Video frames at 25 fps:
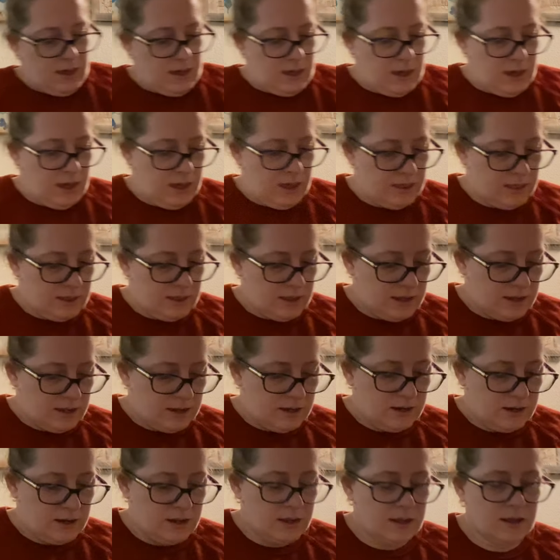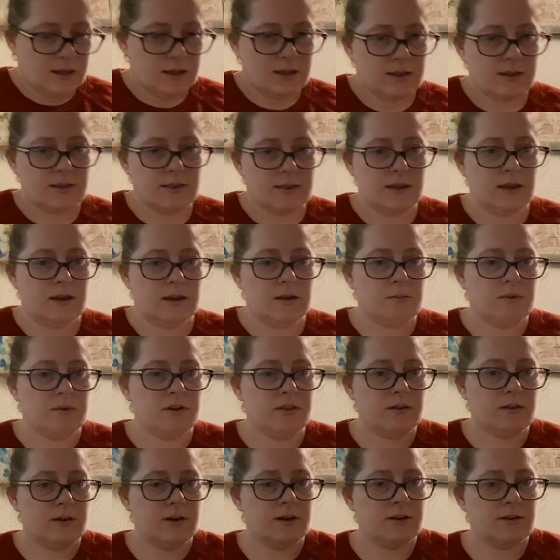and then let's see, number
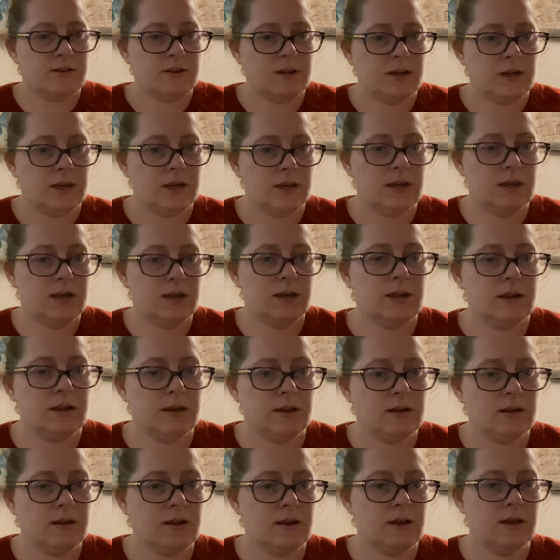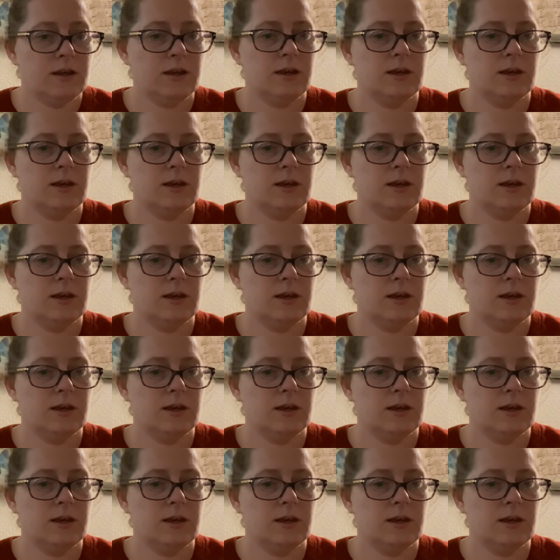13